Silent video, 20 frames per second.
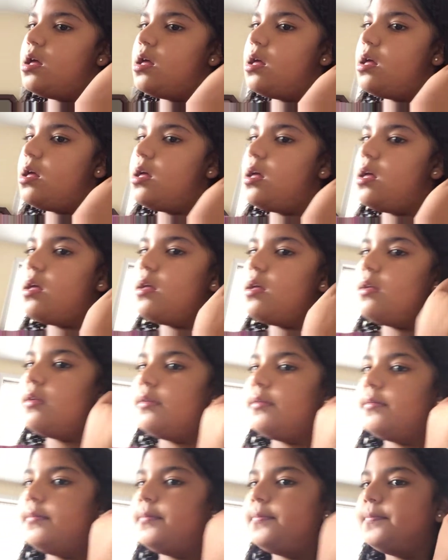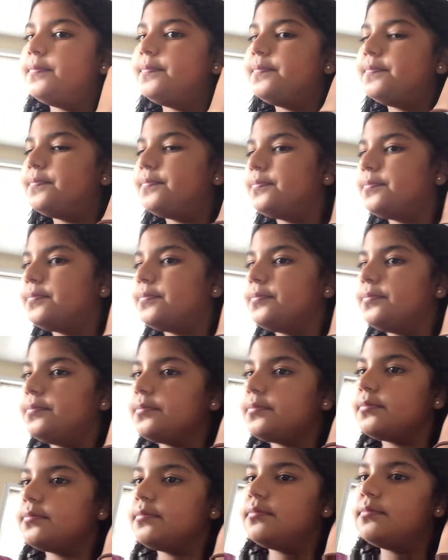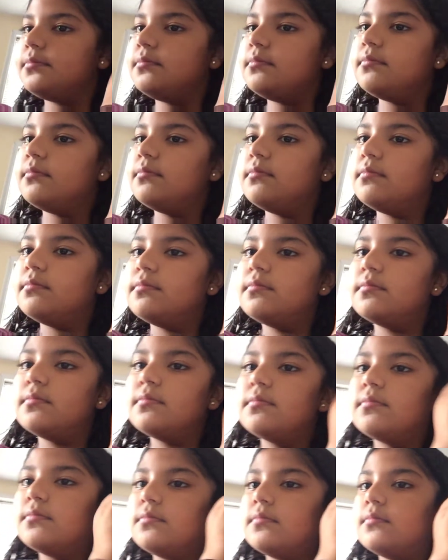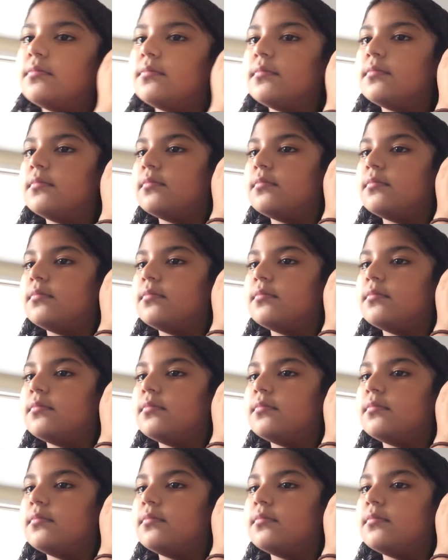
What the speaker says: (silence)